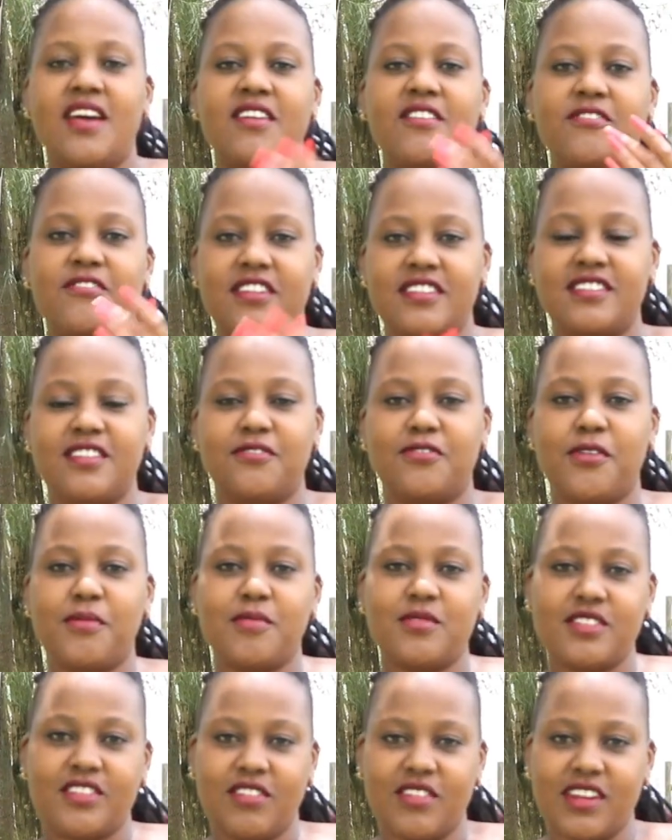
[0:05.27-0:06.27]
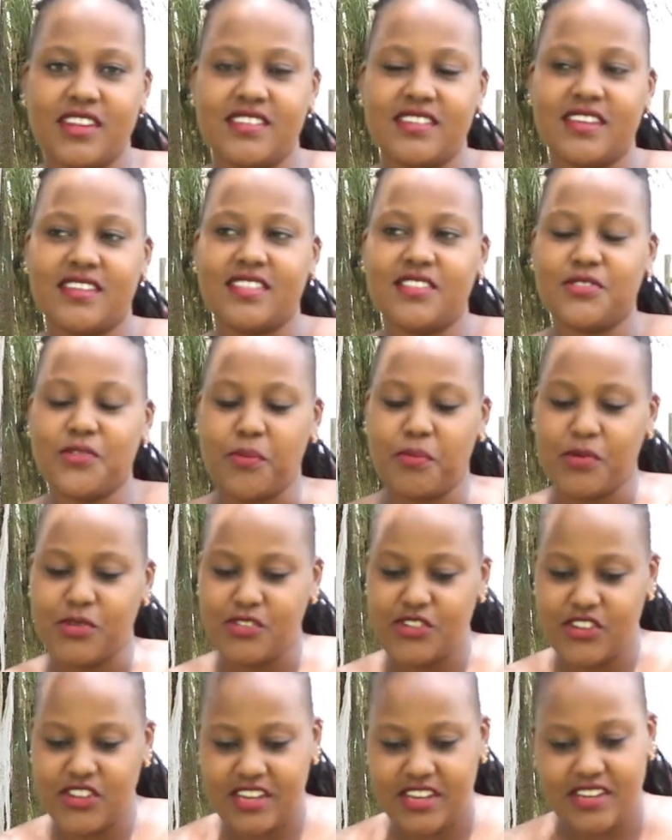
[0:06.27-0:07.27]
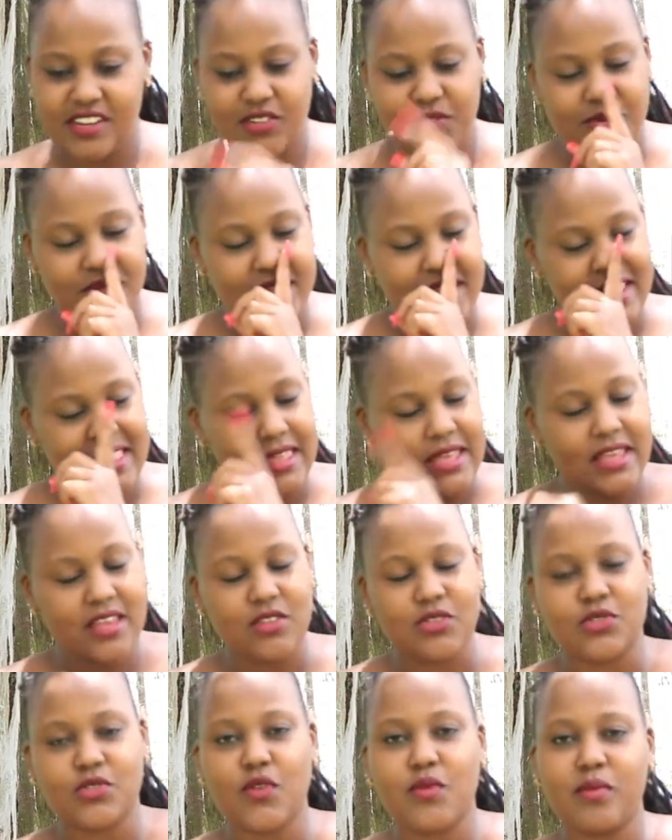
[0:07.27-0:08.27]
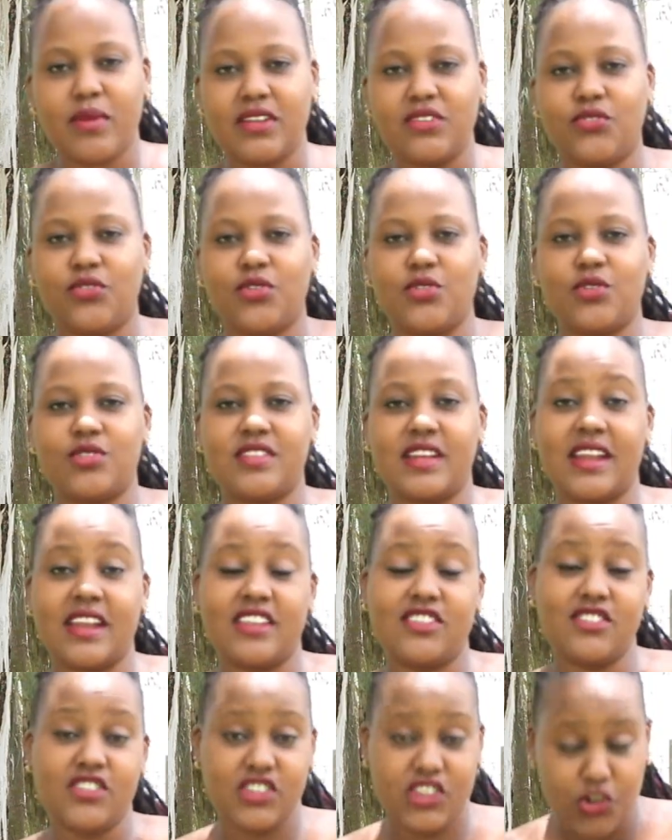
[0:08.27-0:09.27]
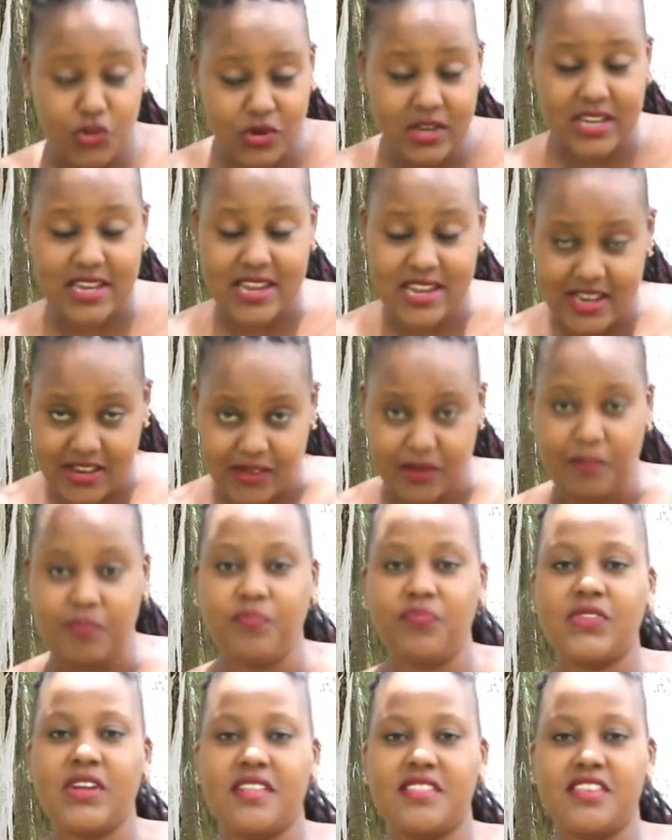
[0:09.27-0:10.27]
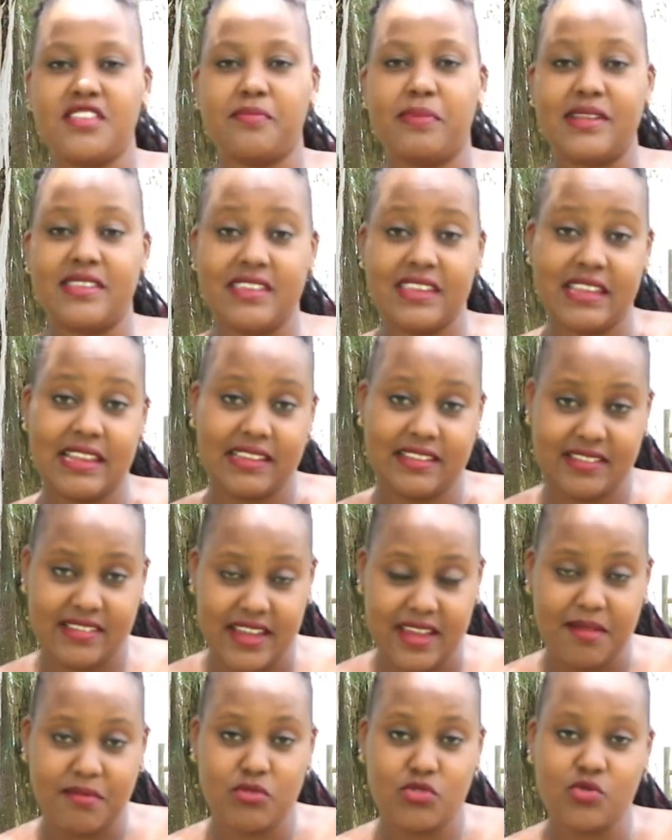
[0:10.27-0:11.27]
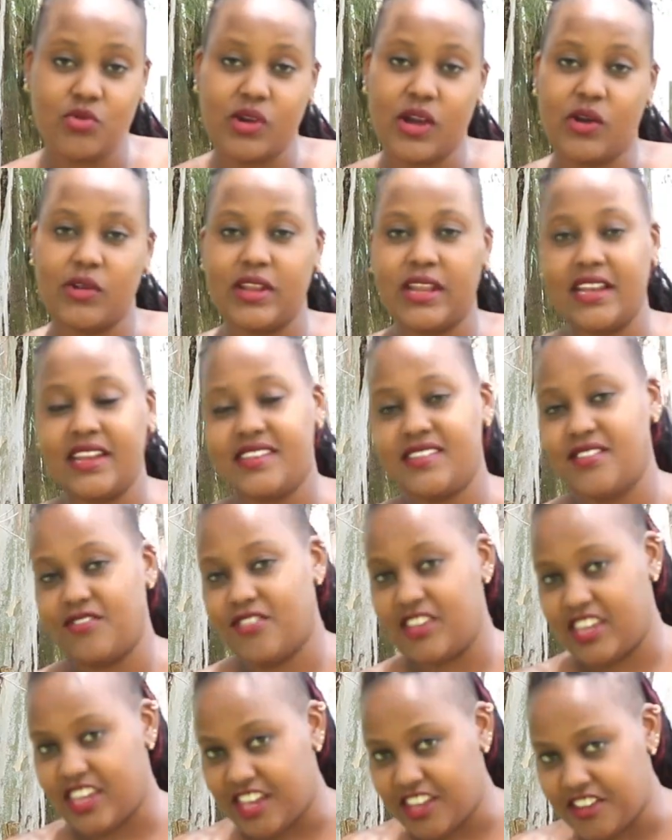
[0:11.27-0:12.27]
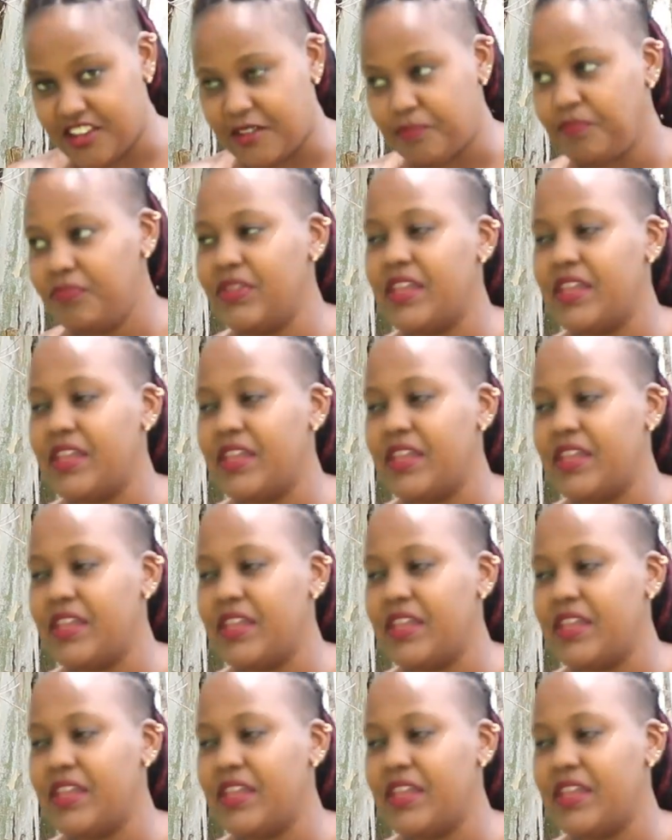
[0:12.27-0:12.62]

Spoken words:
First and foremost, I want to take this opportunity to say thank you so much for those that are tuned in this particular time to Nkaulele TV Kenya.